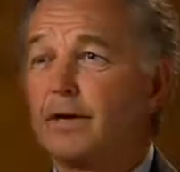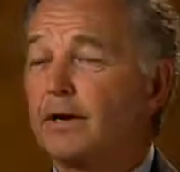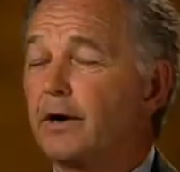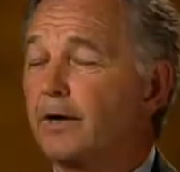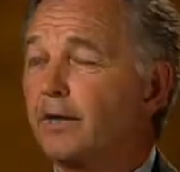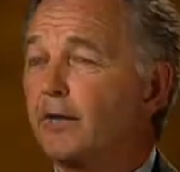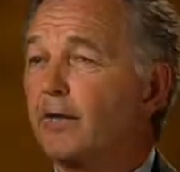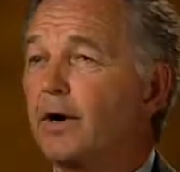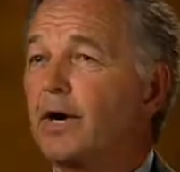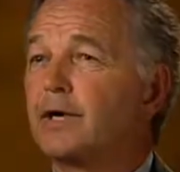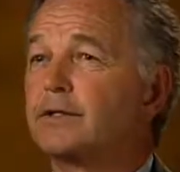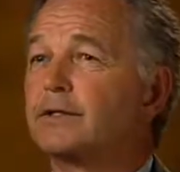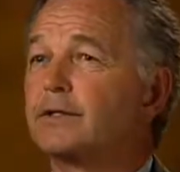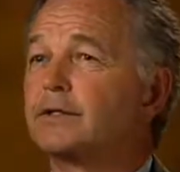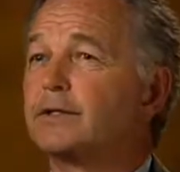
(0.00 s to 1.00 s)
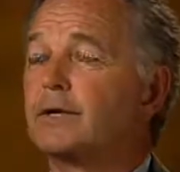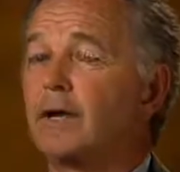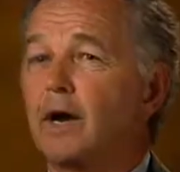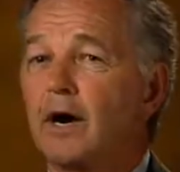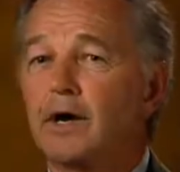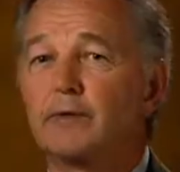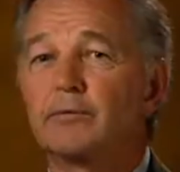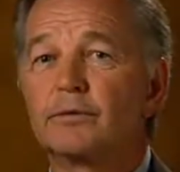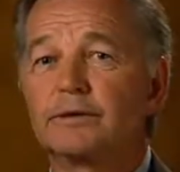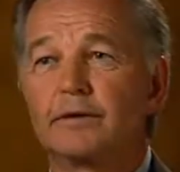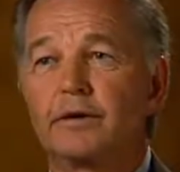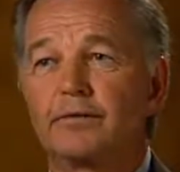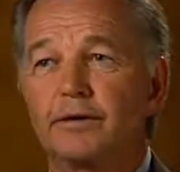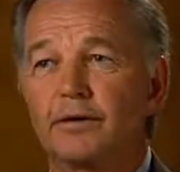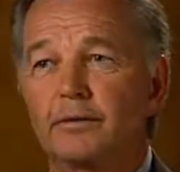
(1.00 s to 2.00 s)
Otherwise, it's an
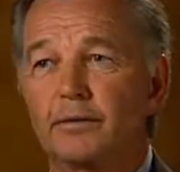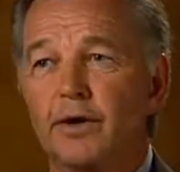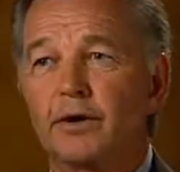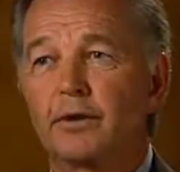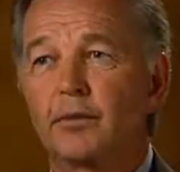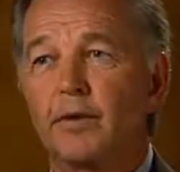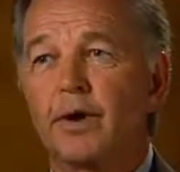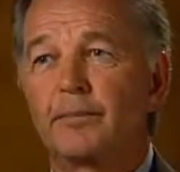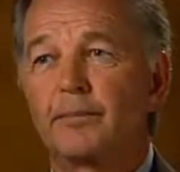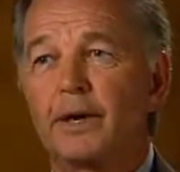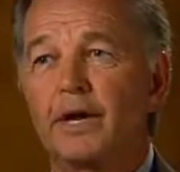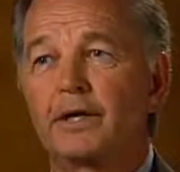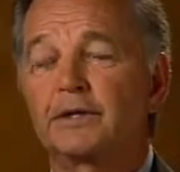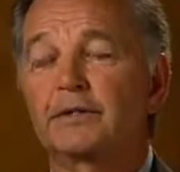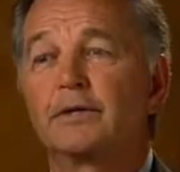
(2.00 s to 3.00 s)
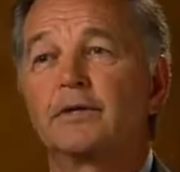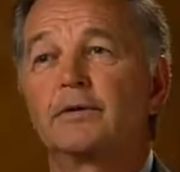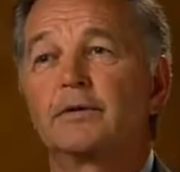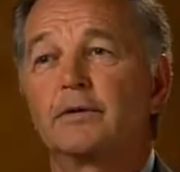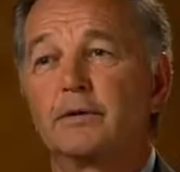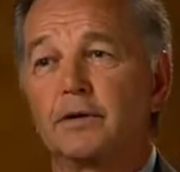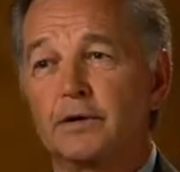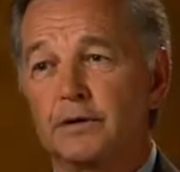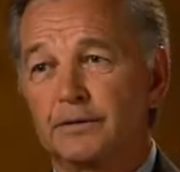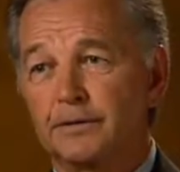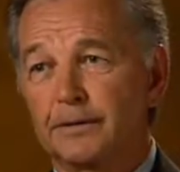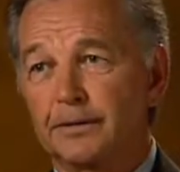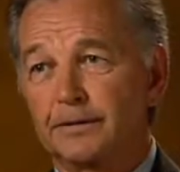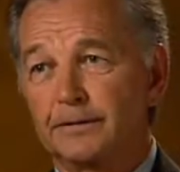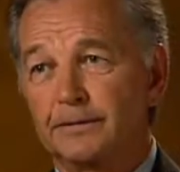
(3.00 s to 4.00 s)
unresolving red or white patch or an
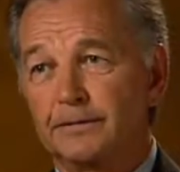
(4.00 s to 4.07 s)
ulcer.